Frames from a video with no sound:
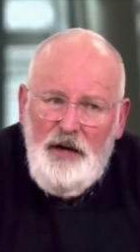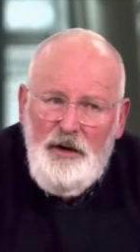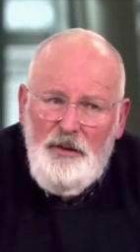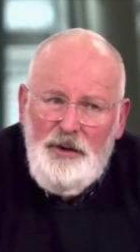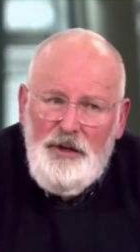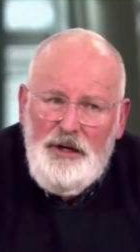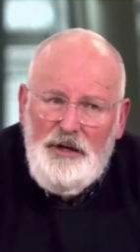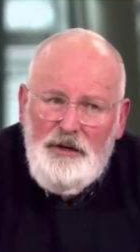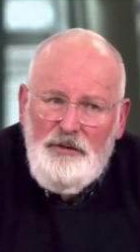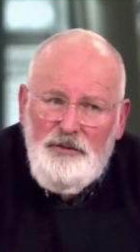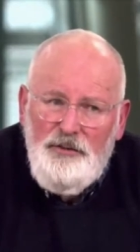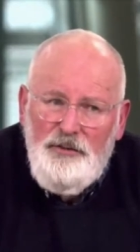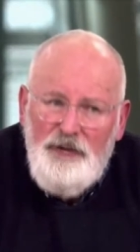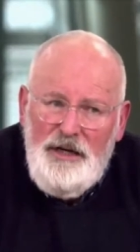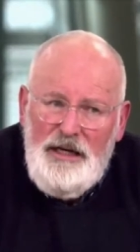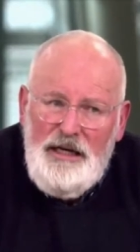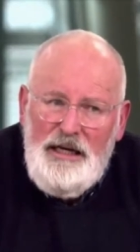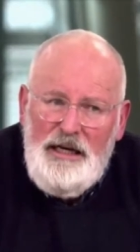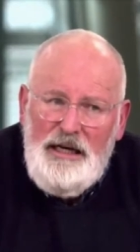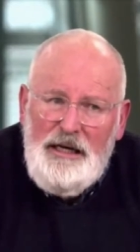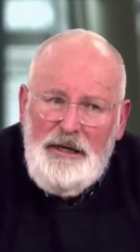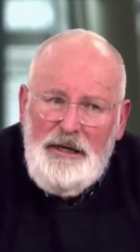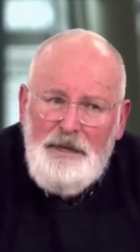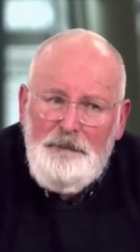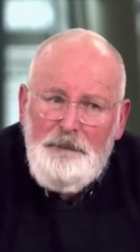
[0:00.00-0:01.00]
we can
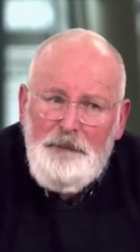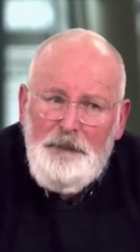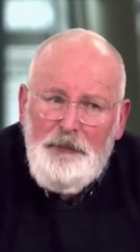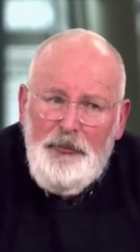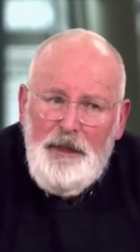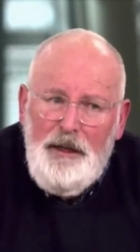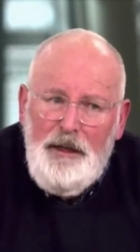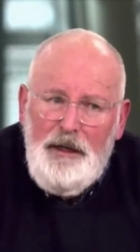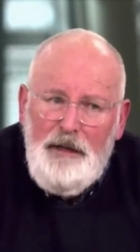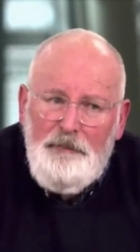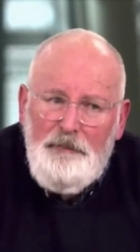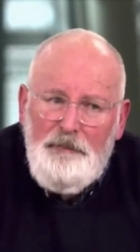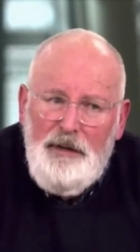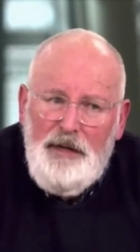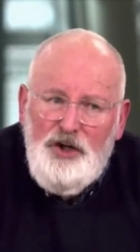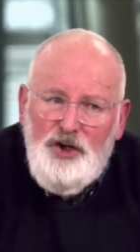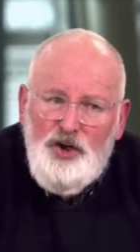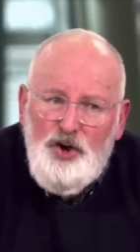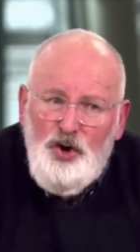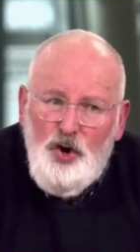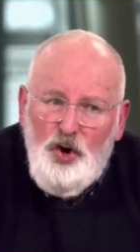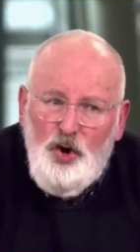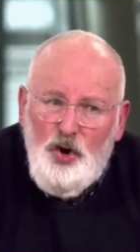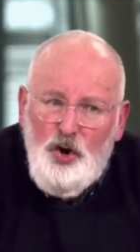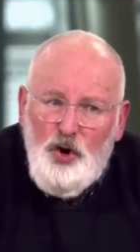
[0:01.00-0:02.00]
really make
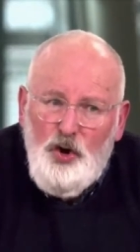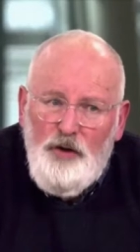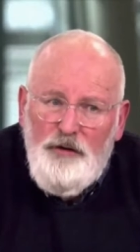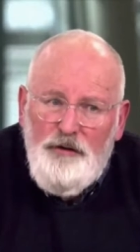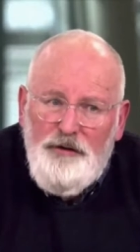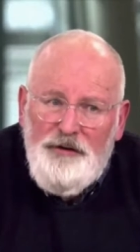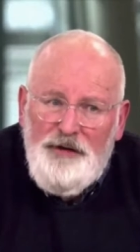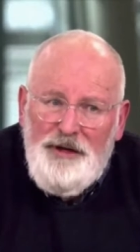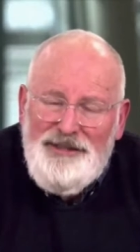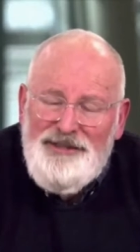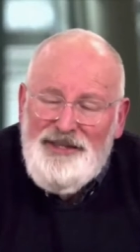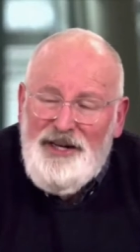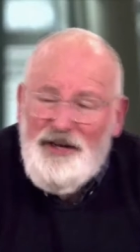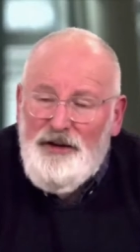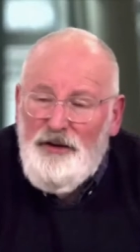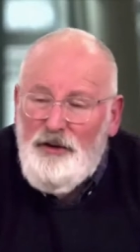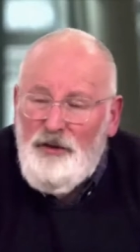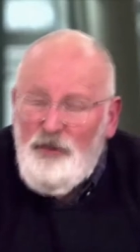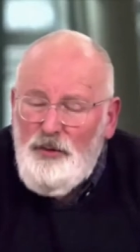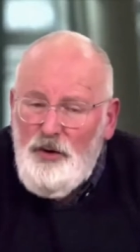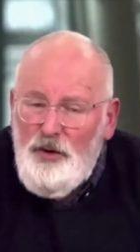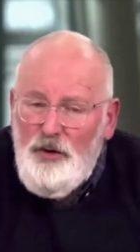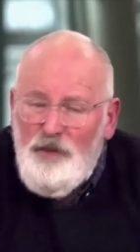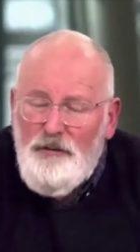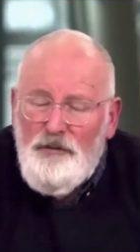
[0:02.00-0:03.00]
sure things like
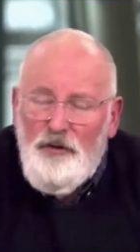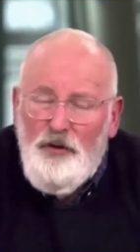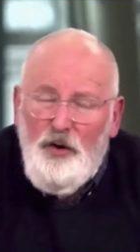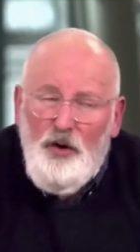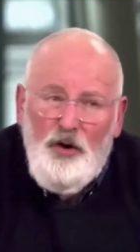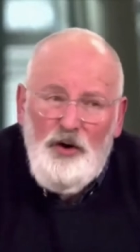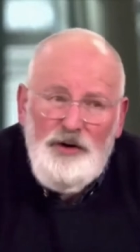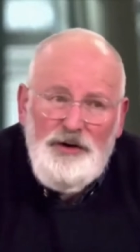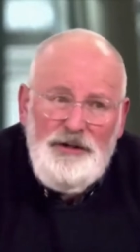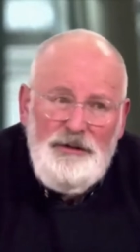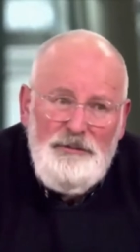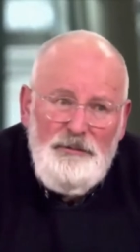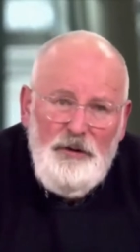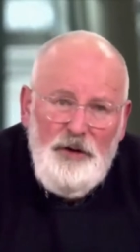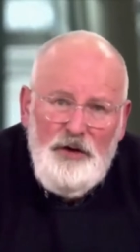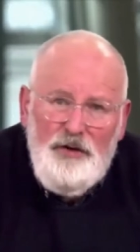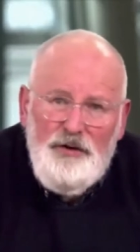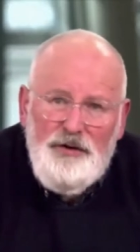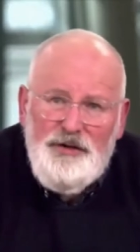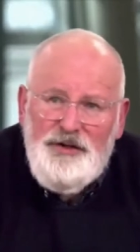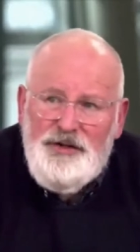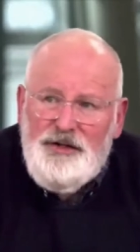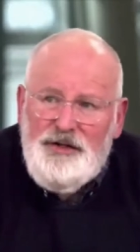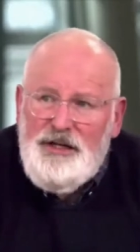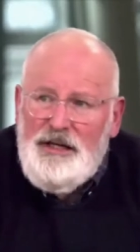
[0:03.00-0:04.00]
the rule of law,
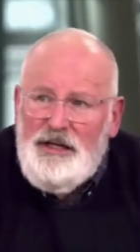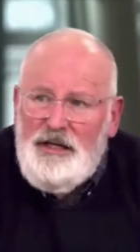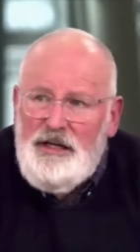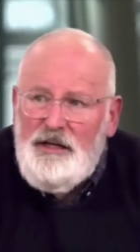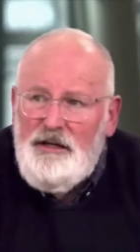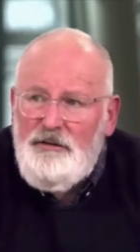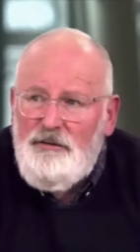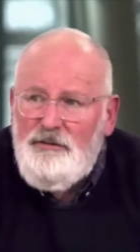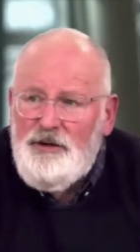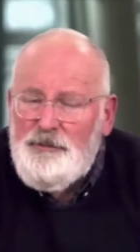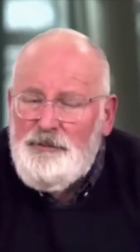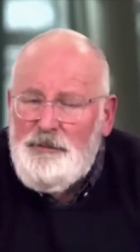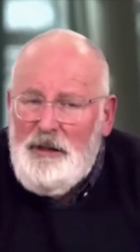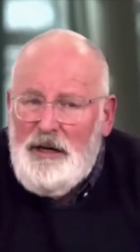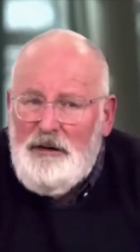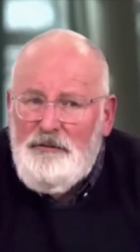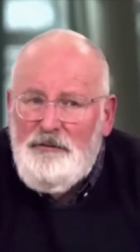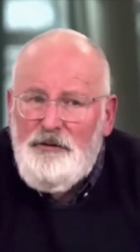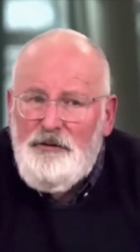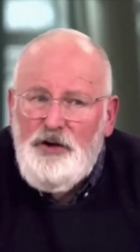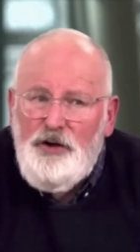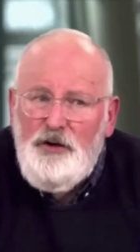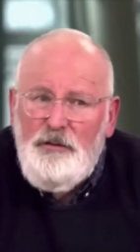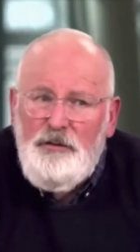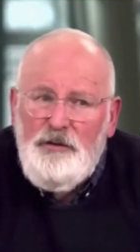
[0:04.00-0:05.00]
democracy,
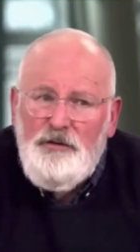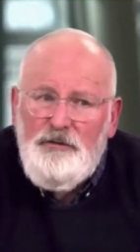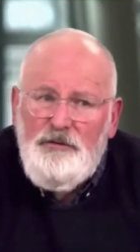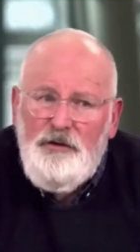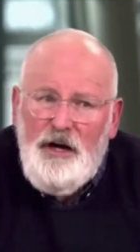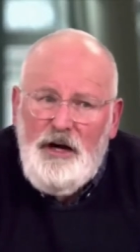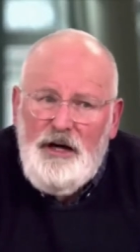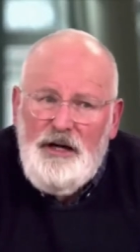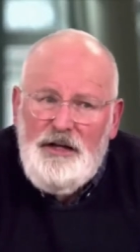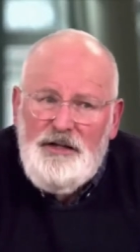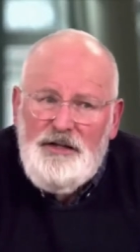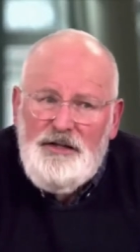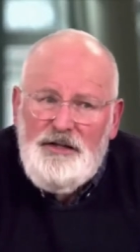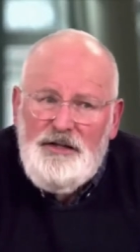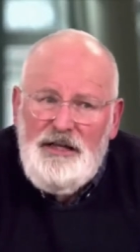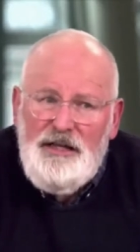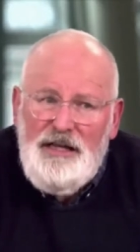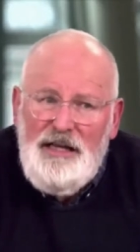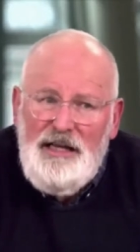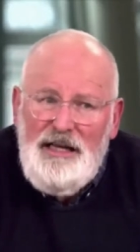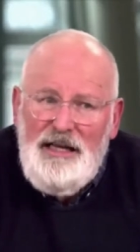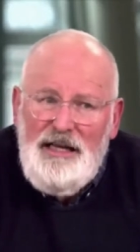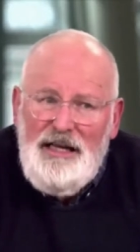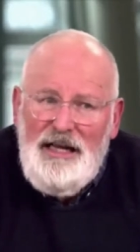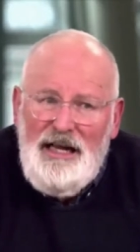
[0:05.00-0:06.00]
respect for human rights
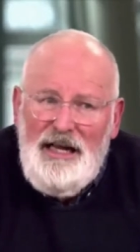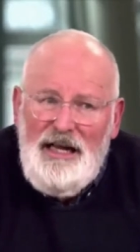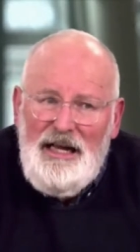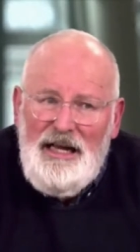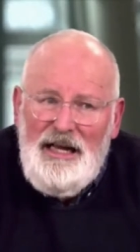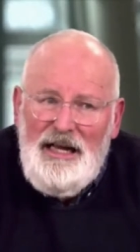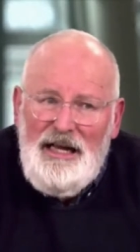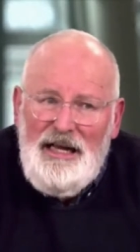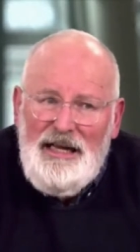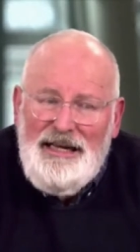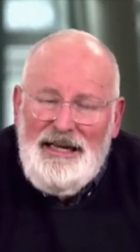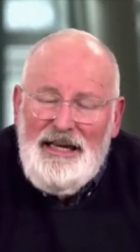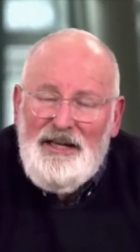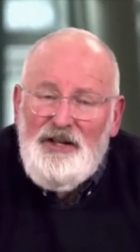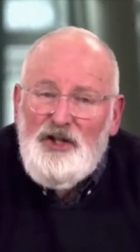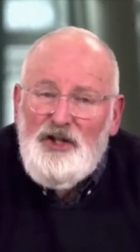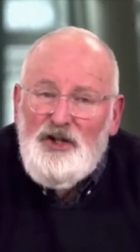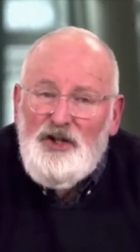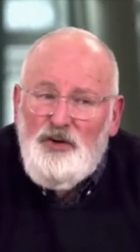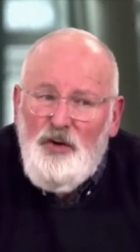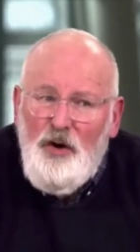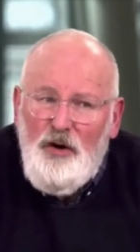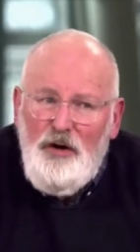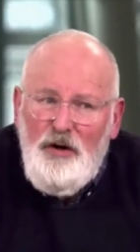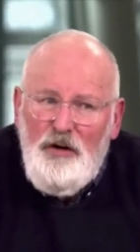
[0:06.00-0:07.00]
get a
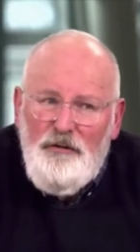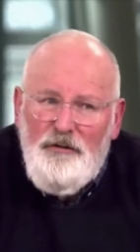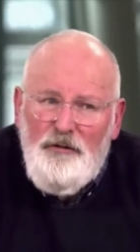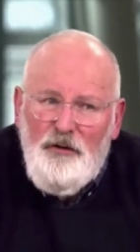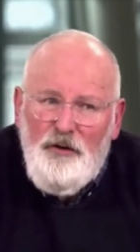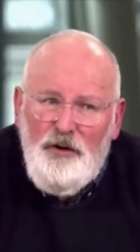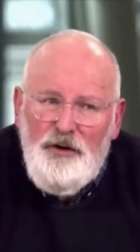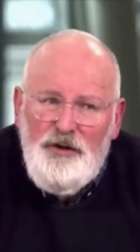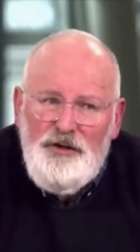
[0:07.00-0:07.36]
stronger